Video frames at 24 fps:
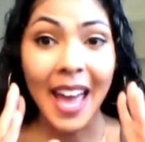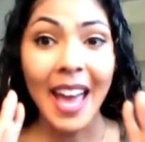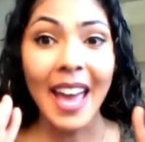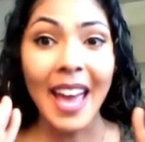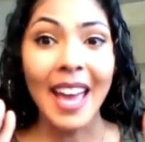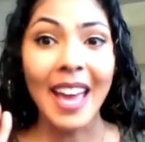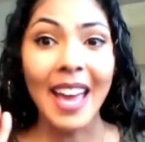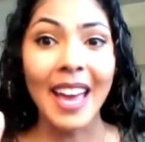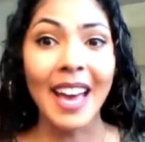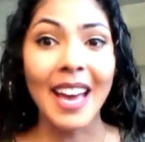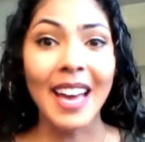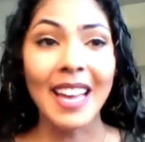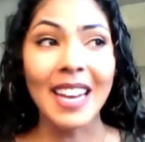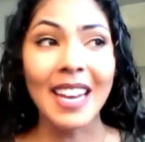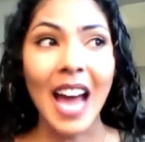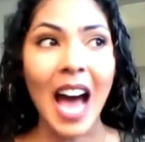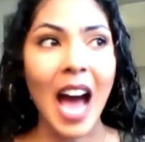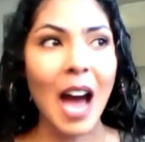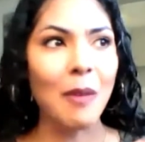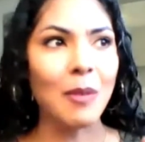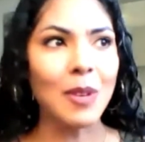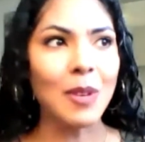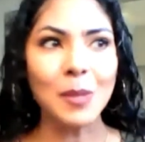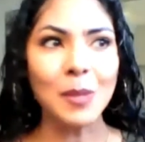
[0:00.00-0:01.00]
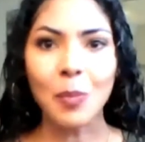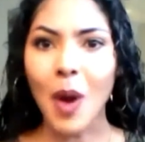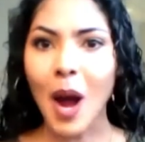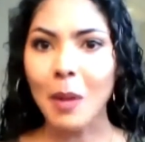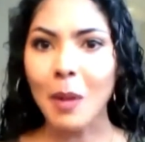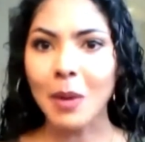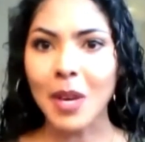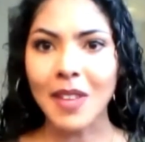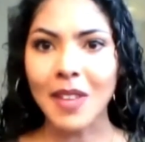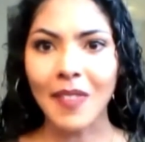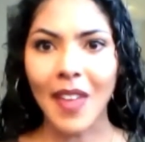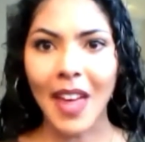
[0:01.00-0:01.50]
and I was
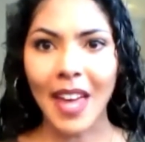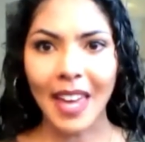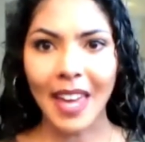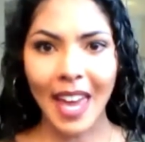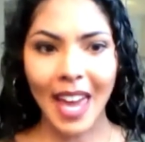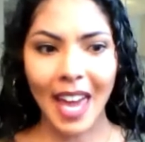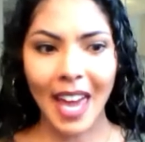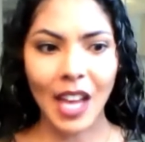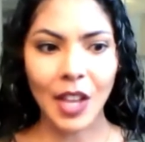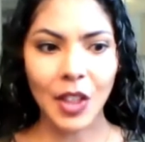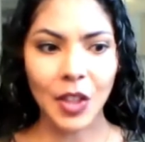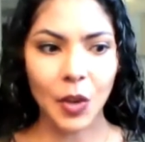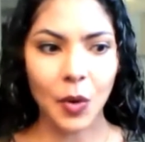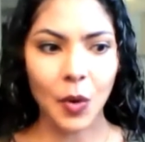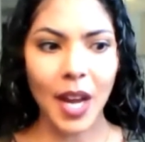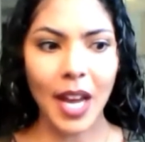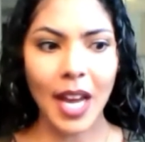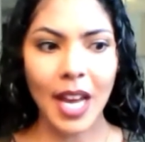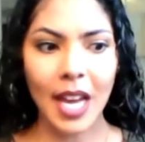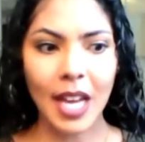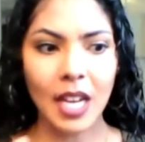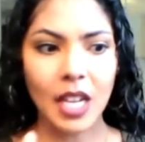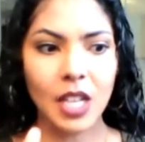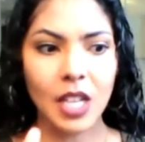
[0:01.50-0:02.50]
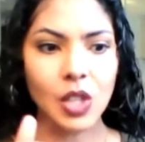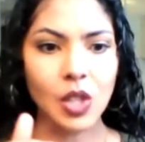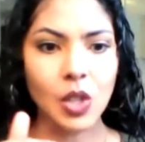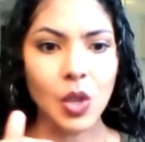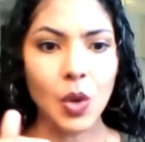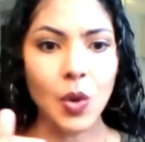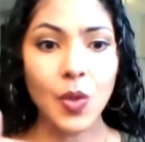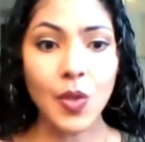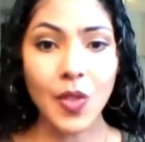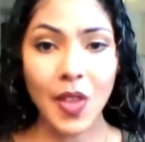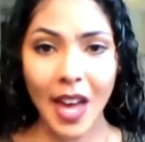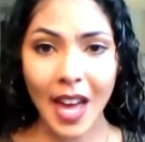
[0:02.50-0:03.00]
probably in like 8th grade. So
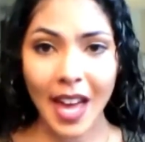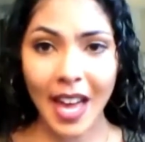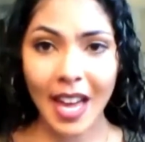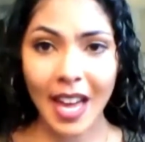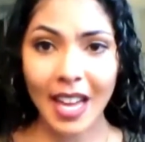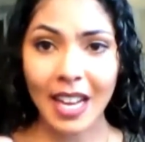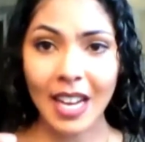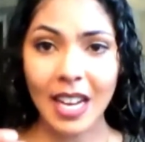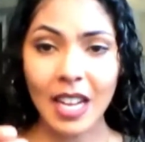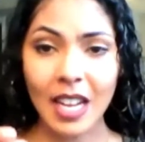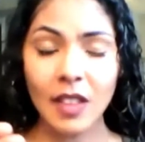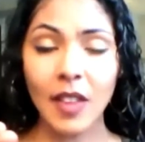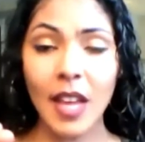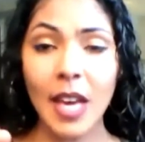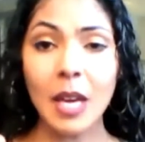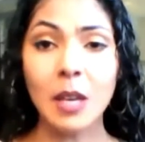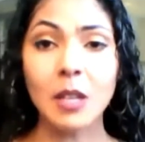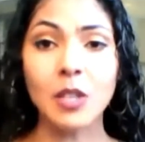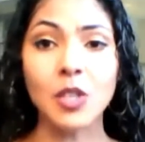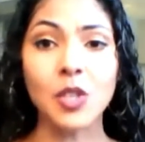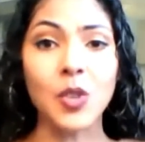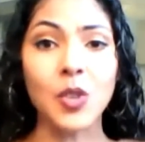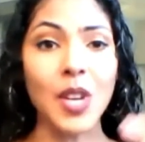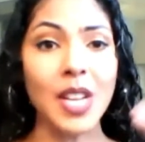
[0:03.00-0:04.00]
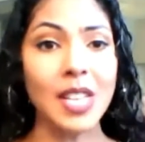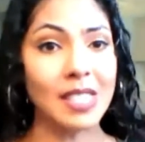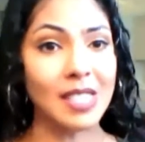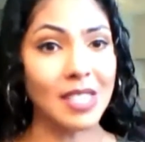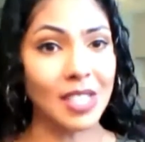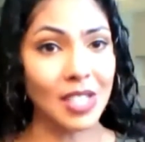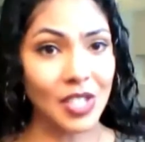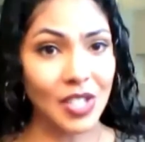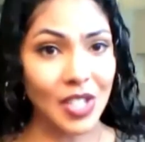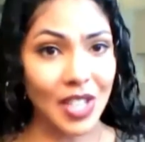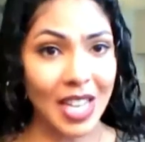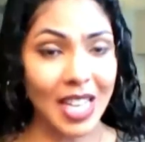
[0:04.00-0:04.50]
then, like,
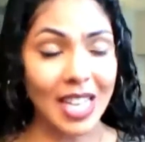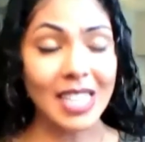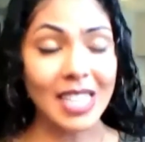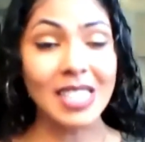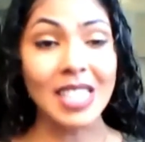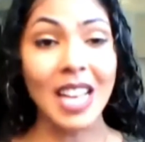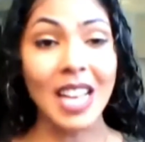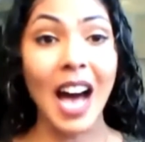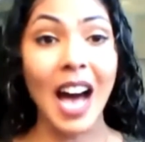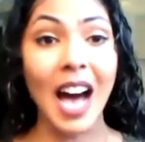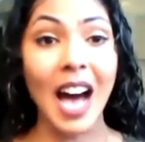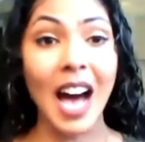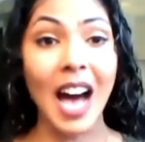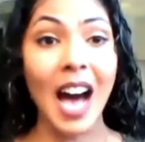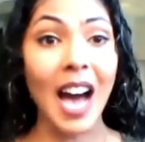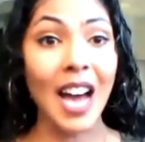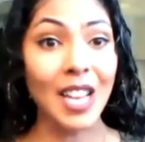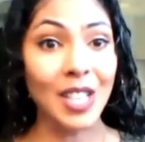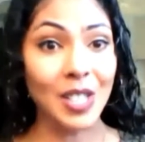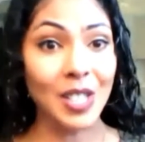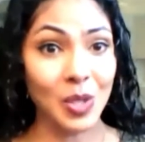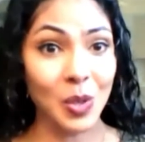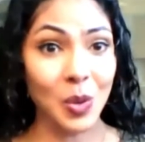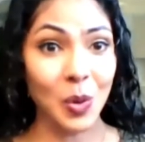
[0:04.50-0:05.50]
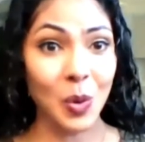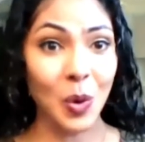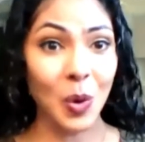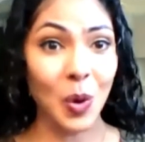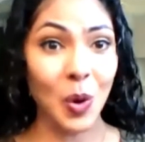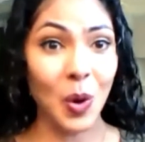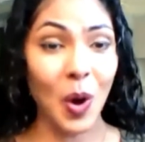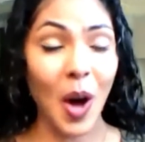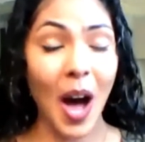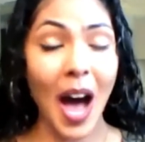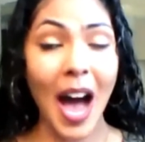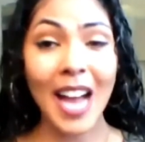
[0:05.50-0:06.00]
transitioning into high
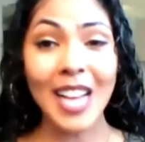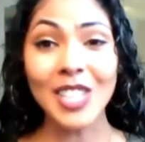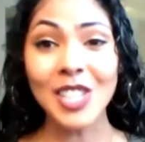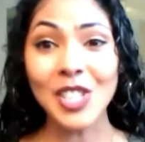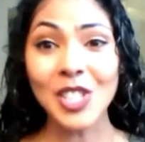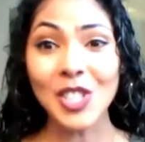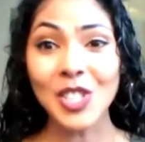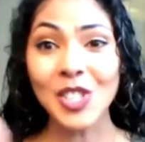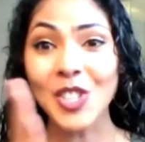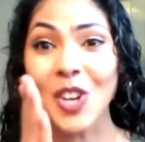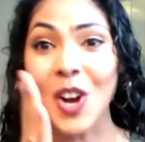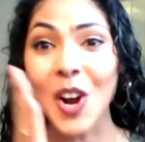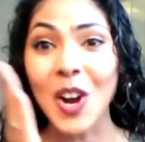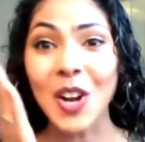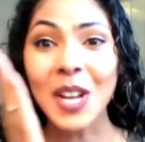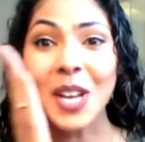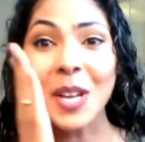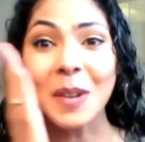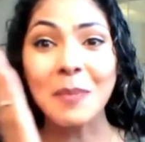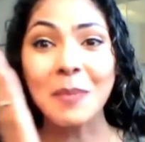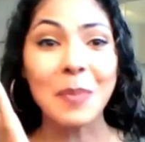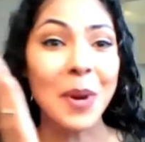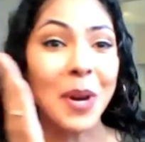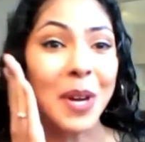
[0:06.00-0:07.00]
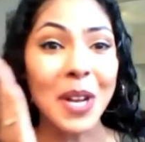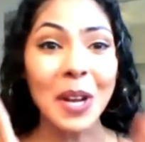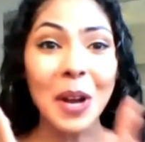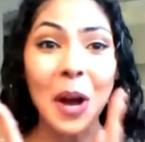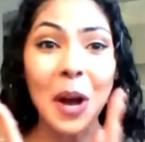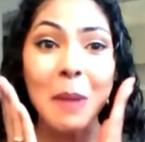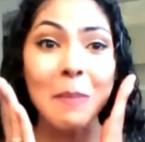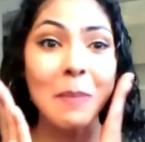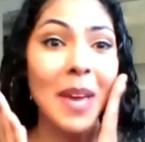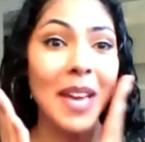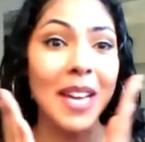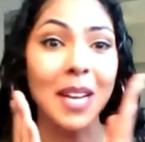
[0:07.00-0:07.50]
school, I just started putting
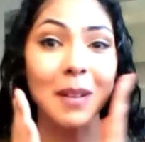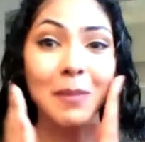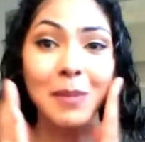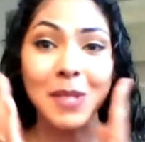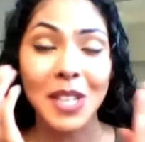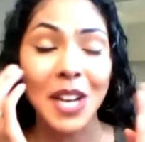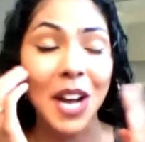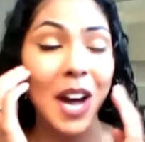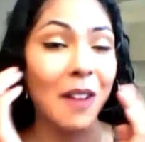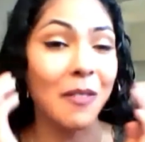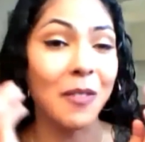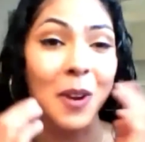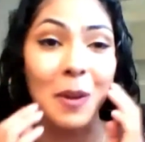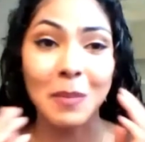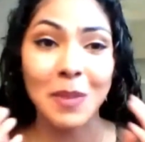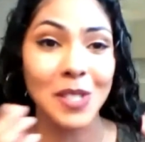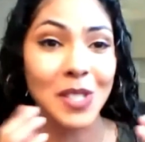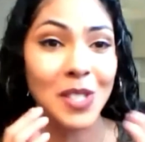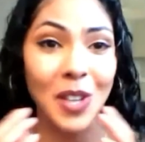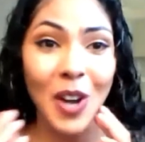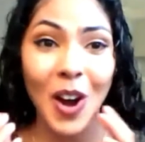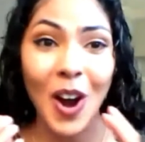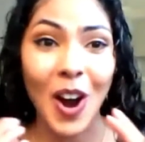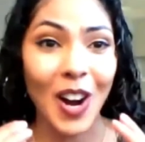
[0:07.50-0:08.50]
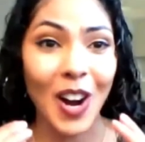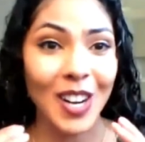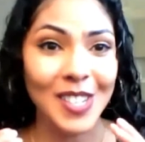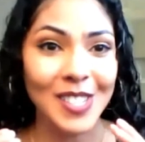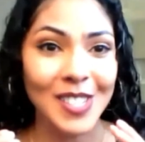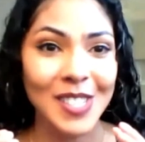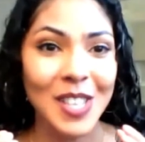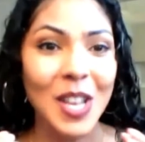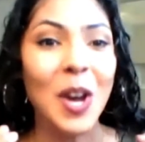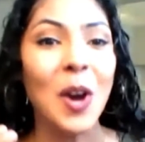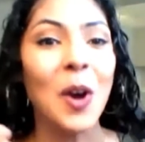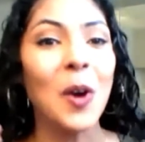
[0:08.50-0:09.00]
on makeup to cover up the scars,
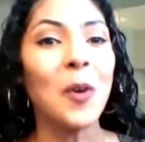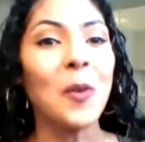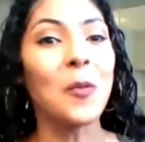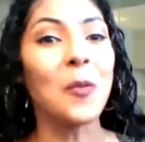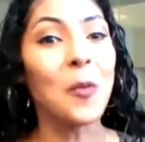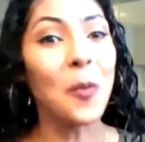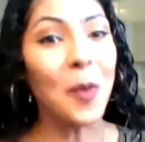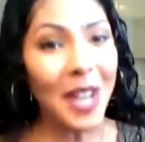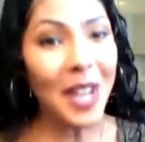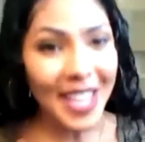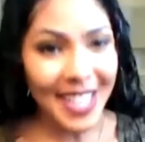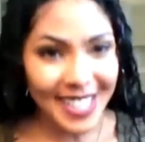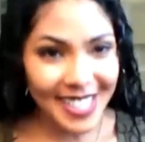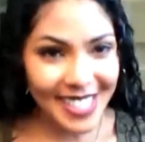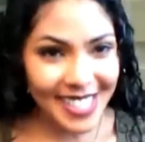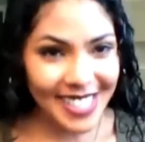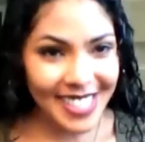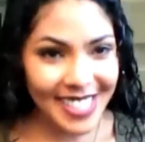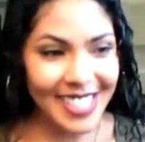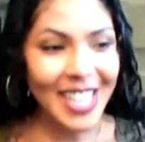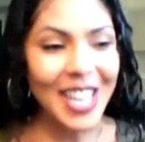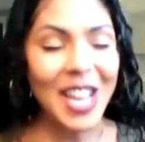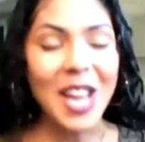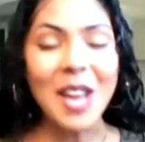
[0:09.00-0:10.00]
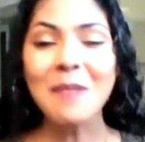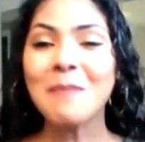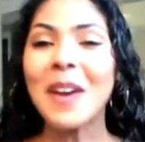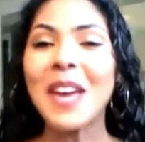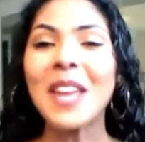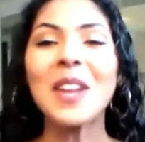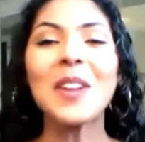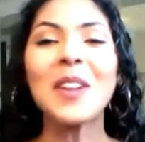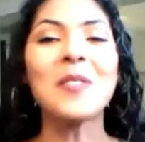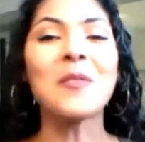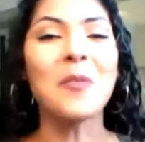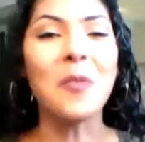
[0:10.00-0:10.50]
which made
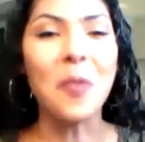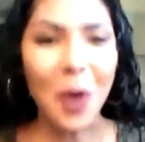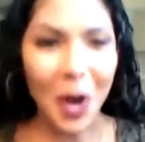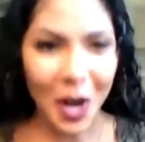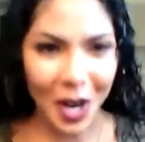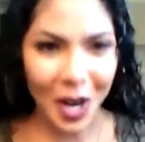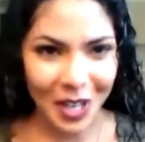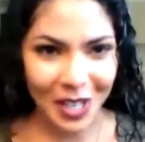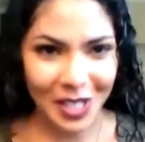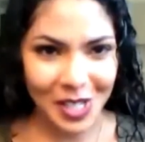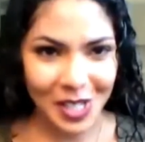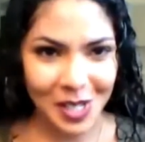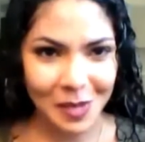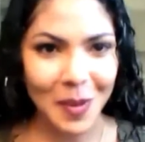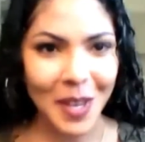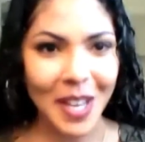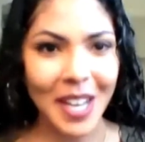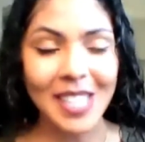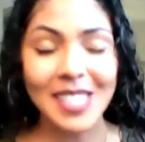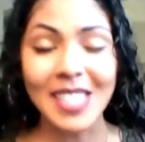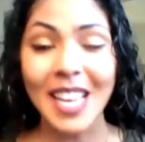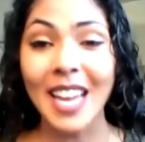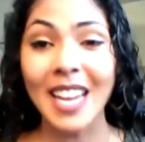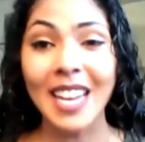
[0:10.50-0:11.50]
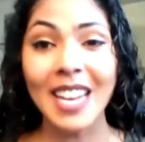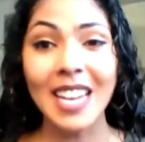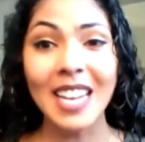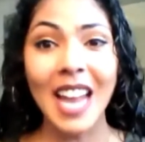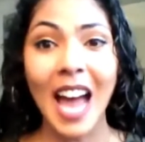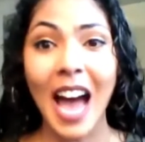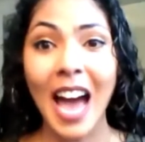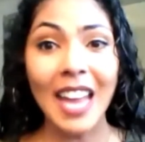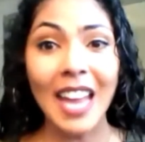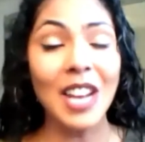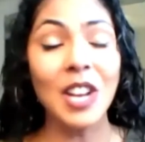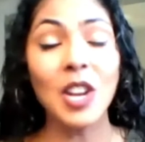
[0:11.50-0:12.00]
it worse because I
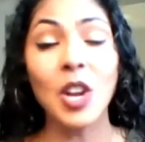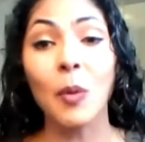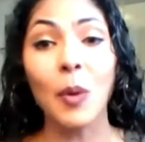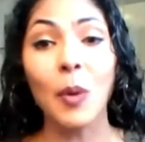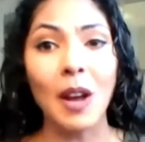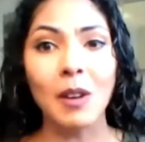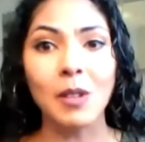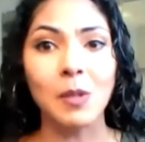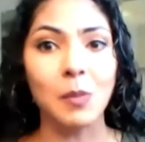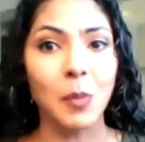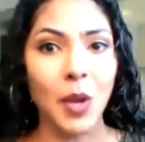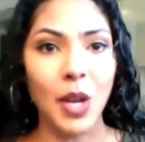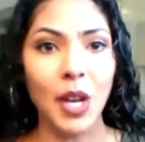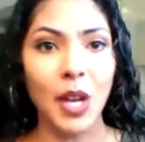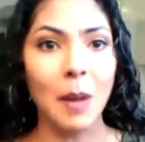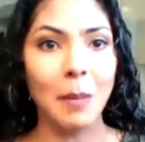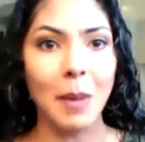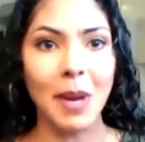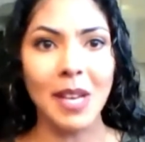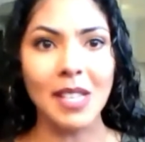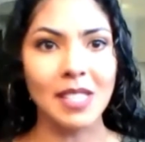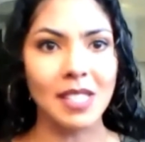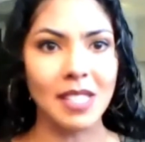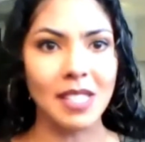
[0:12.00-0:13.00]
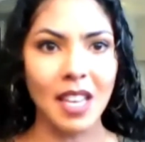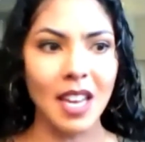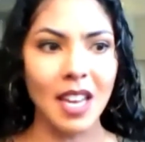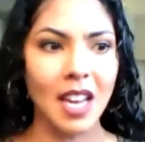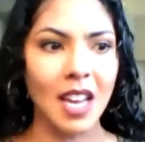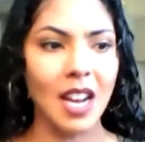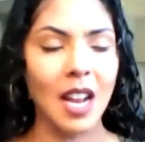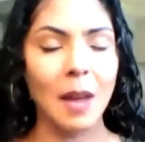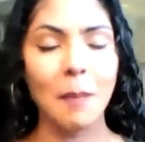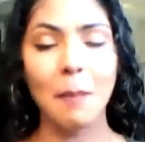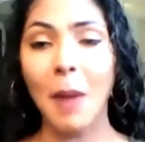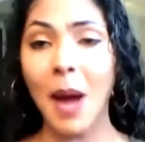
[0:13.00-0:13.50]
didn't know what I was putting on my
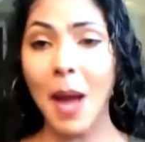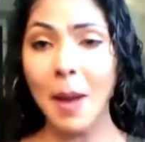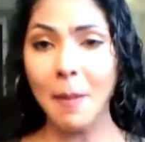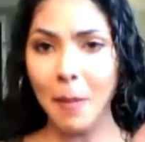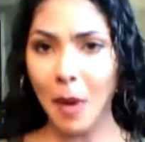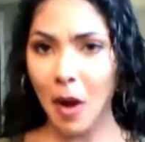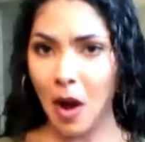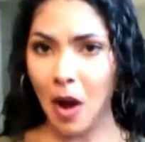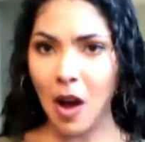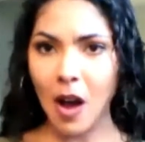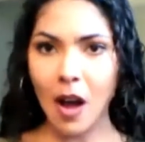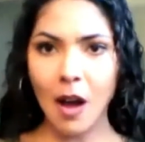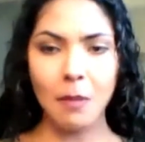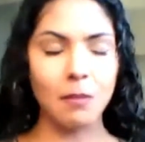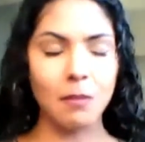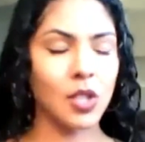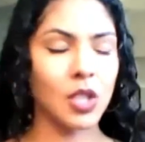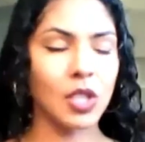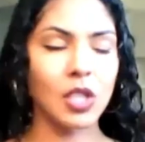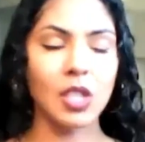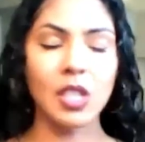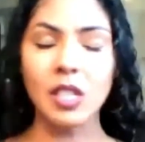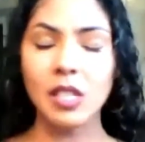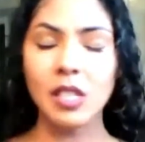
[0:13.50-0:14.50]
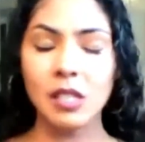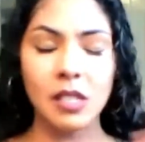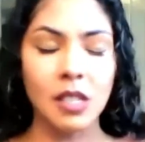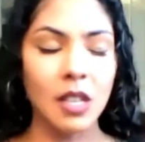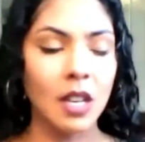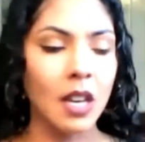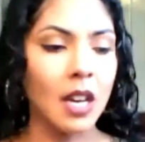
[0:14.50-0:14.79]
skin. And my mom, she has